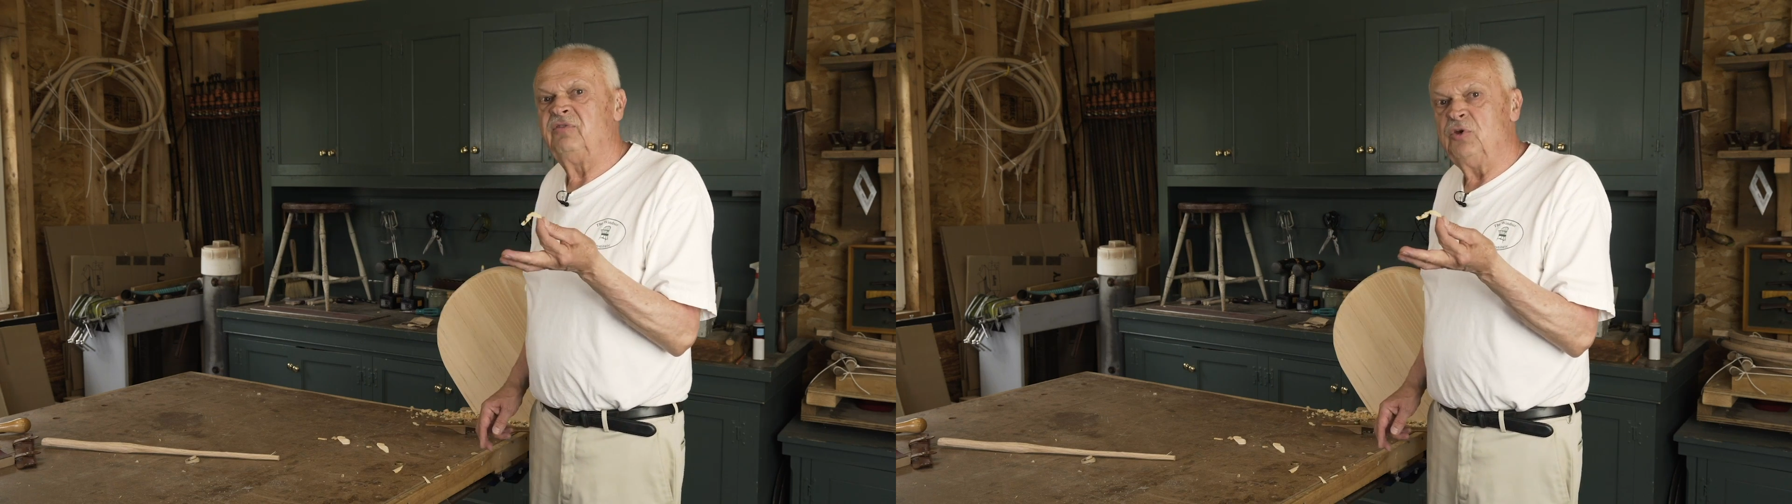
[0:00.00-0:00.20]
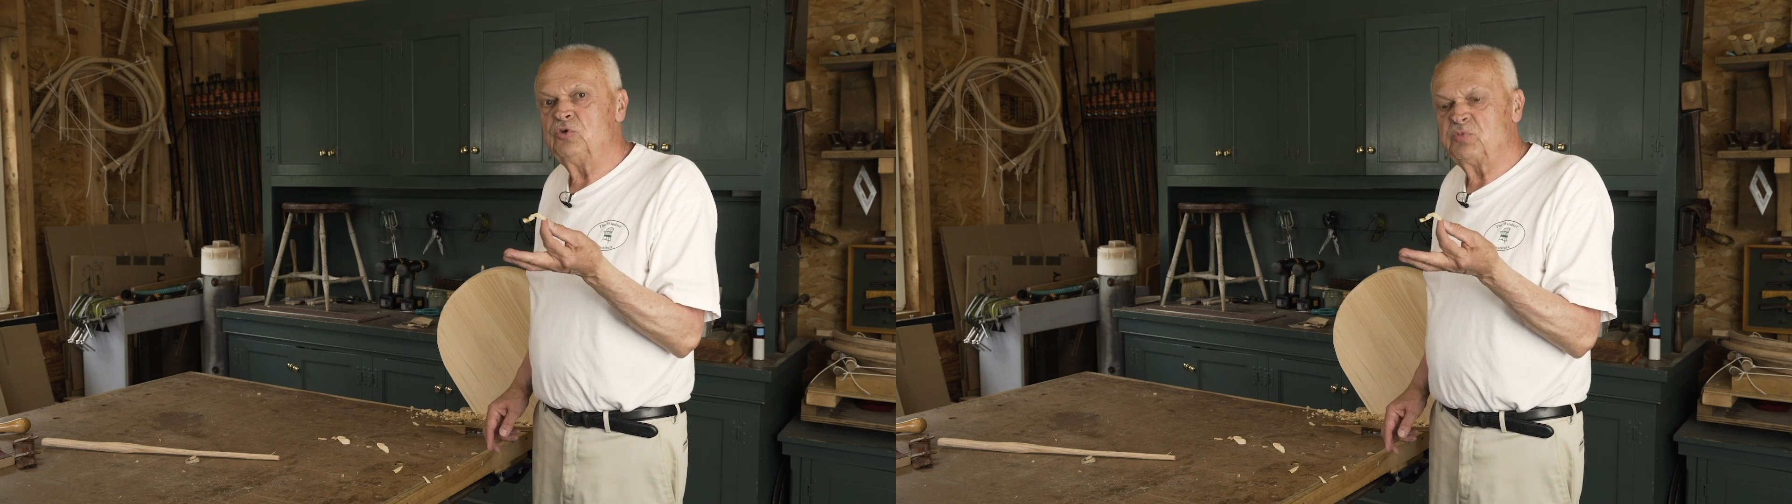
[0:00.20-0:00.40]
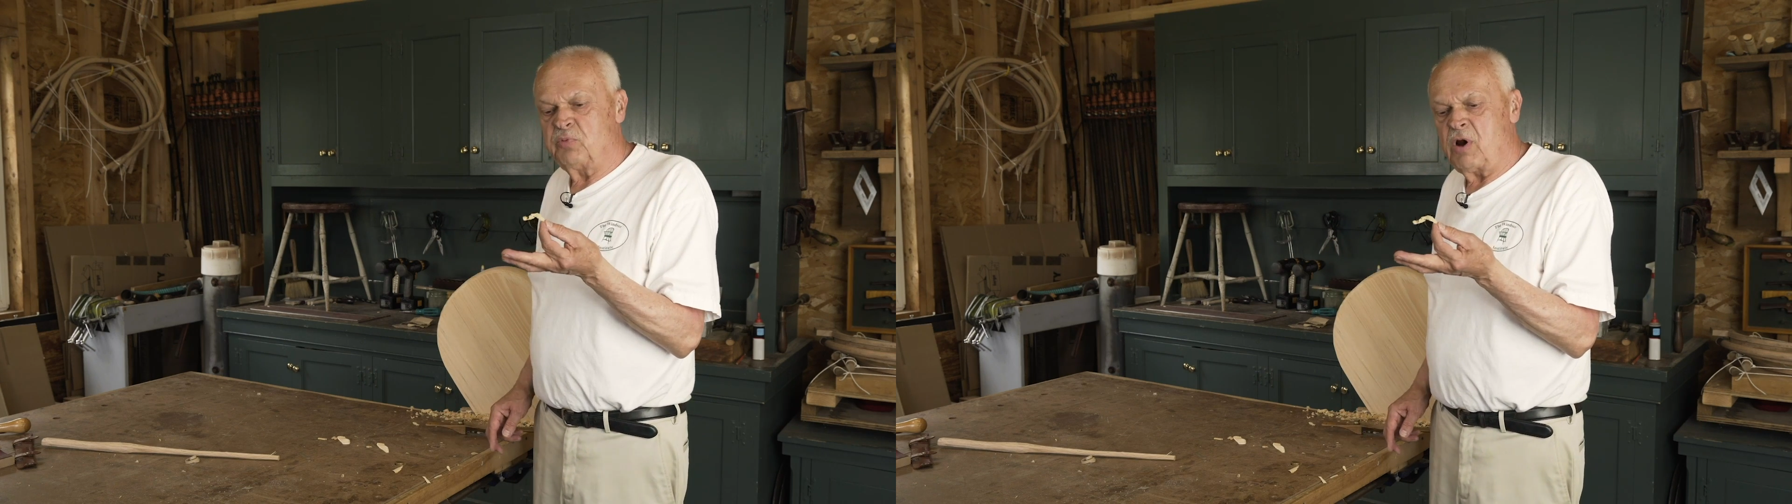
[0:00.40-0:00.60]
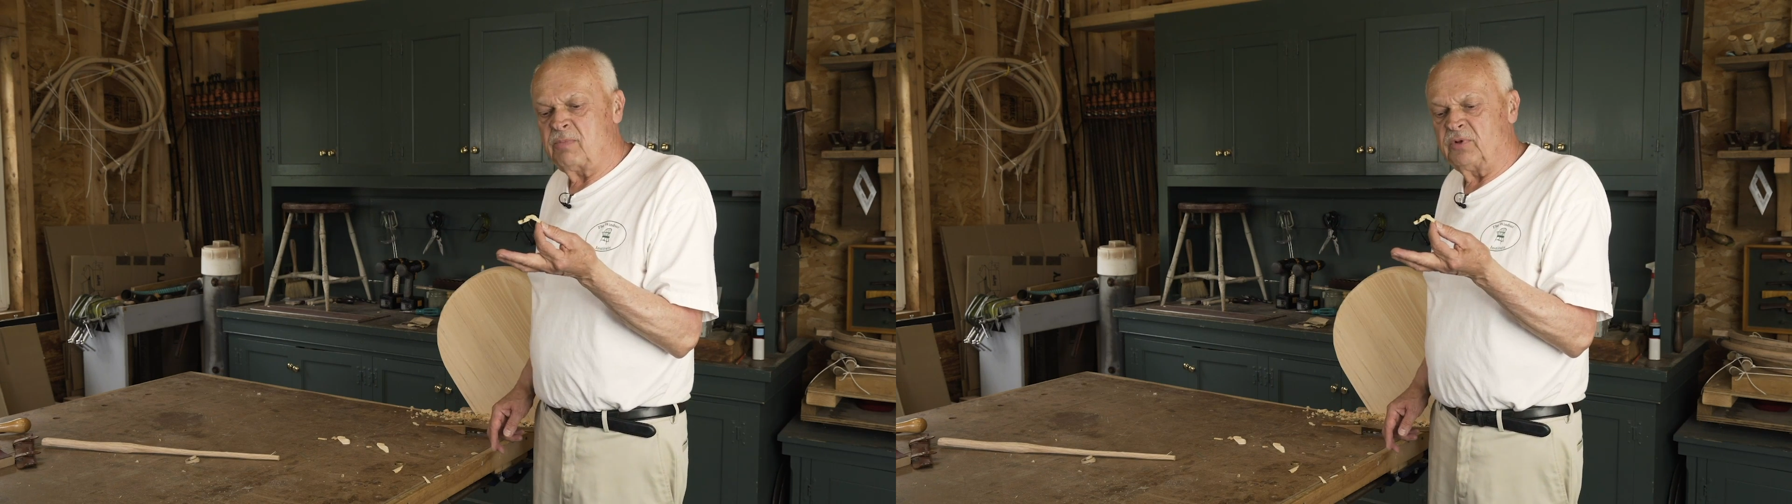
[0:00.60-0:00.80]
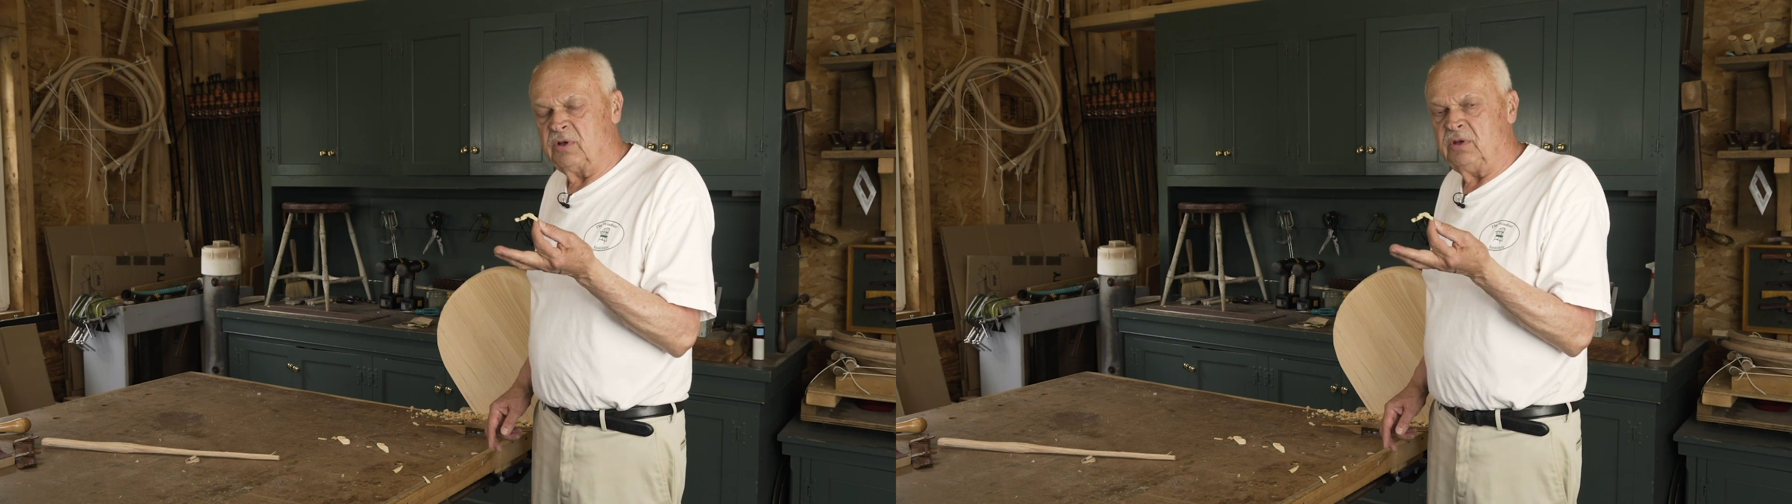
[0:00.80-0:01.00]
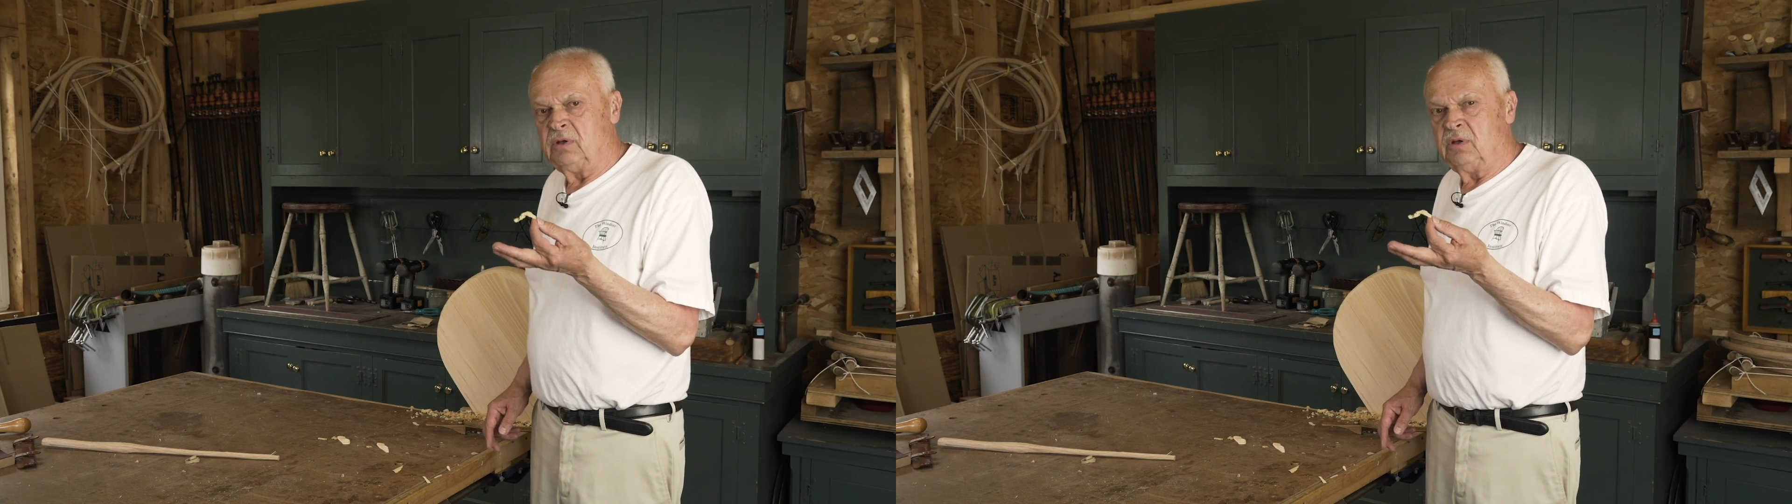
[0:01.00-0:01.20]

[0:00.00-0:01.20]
used properly,